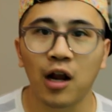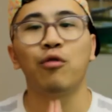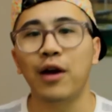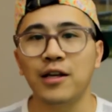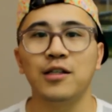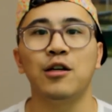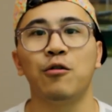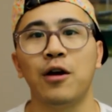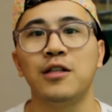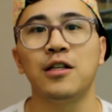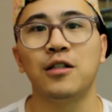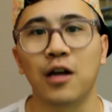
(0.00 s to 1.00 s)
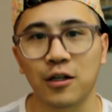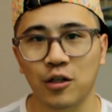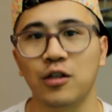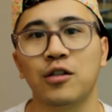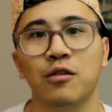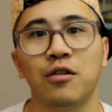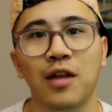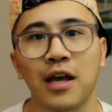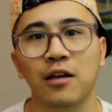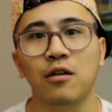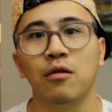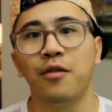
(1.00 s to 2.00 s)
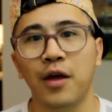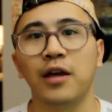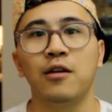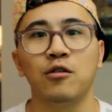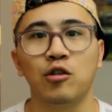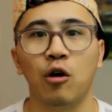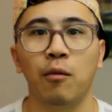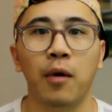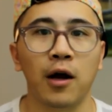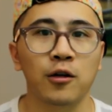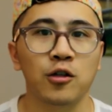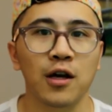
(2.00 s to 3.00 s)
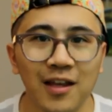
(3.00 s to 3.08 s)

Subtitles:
crazy, crazy touching, so thank you so much.